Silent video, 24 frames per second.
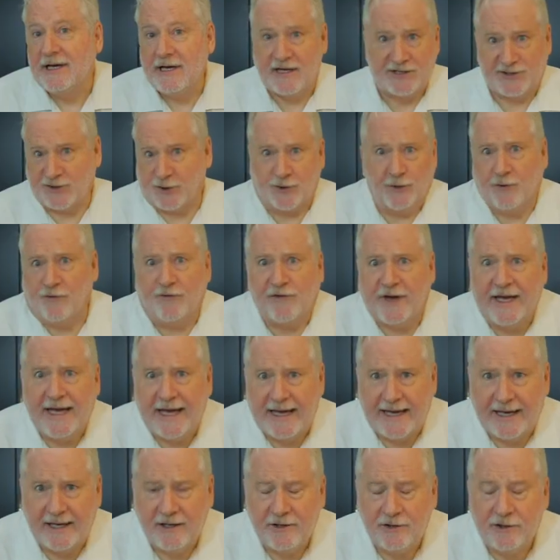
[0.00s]
Sous
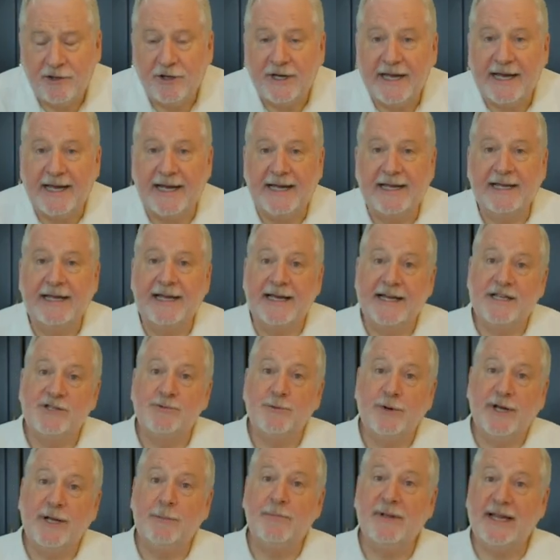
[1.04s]
vide cooking is
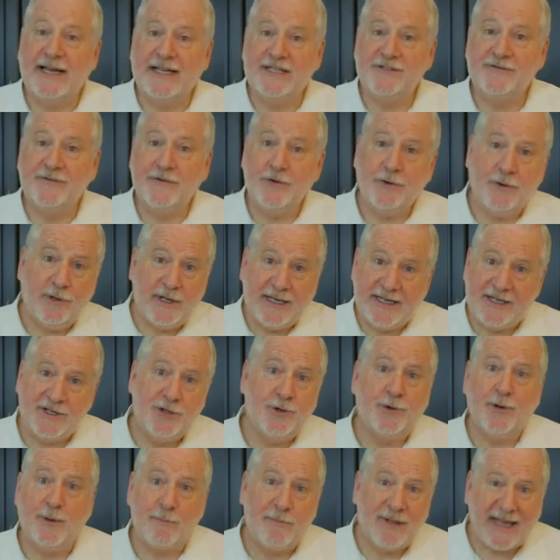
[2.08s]
where you place food
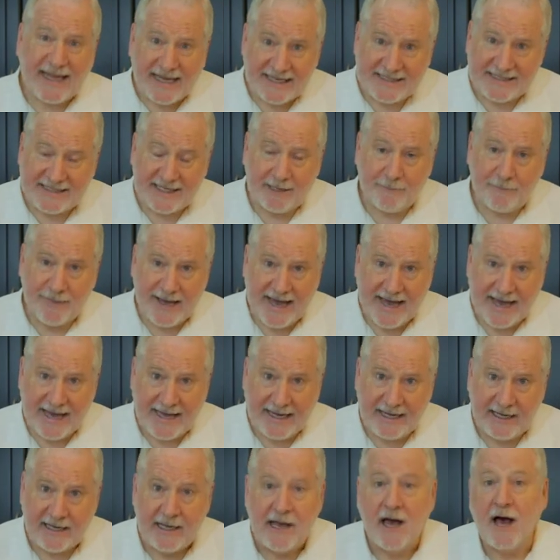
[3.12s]
into a plastic
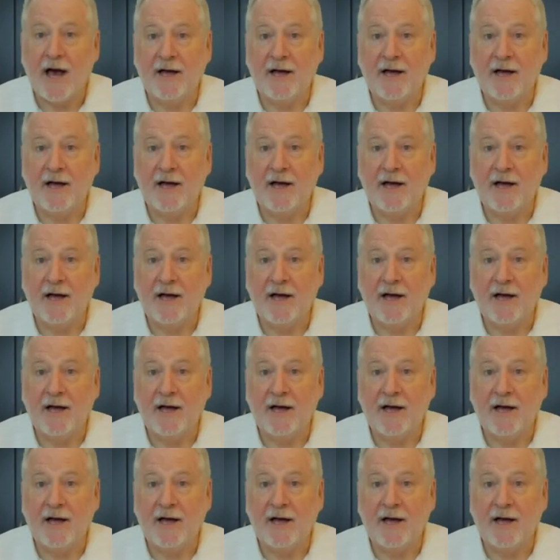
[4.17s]
bag,